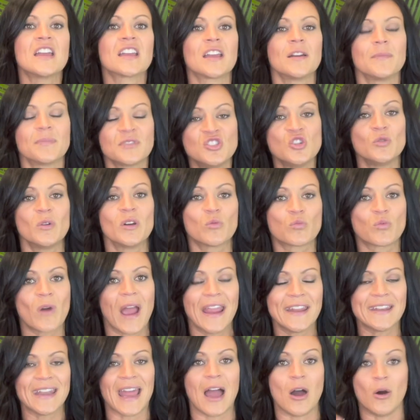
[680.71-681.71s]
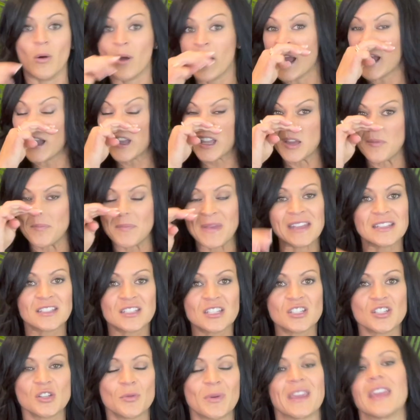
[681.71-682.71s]
Do it right now. Commit to
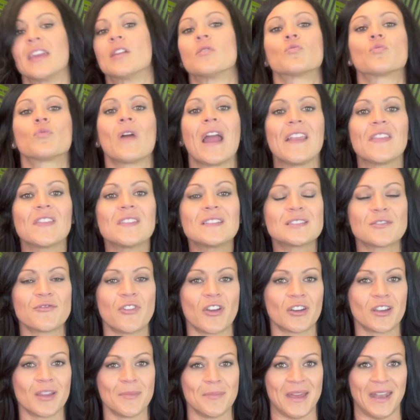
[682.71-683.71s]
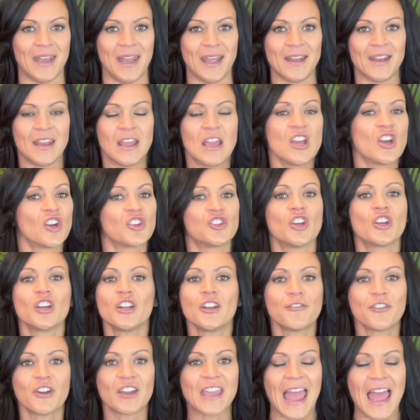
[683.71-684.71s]
doing it right this very minute. You're going
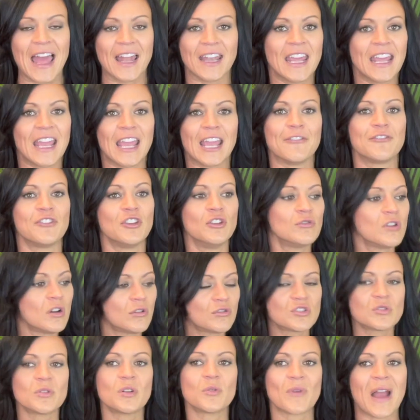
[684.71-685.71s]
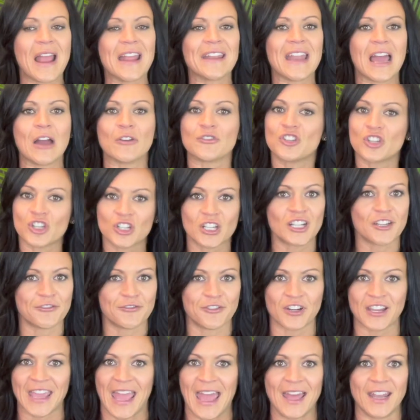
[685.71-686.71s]
to forget. If you don't do it right now, you're going to
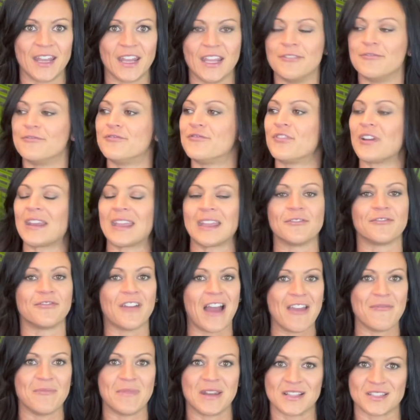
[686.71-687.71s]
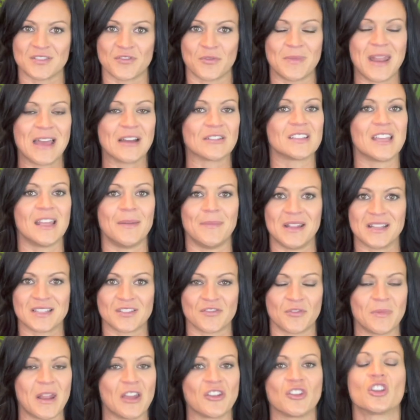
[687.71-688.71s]
forget. Freaking 5 minutes from now, 10 minutes
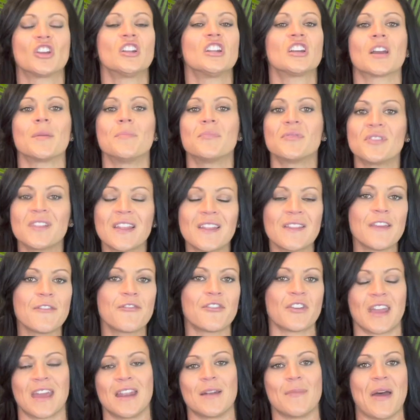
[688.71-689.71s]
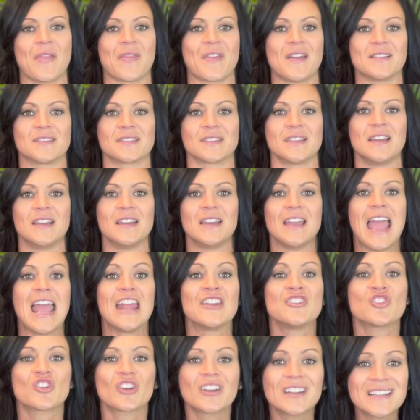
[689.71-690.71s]
from now, you're going to completely forget about this.
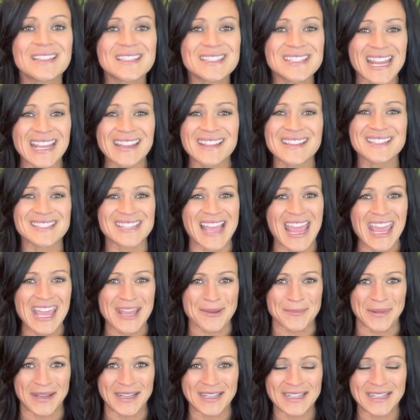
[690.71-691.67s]
And you're going to stay the same.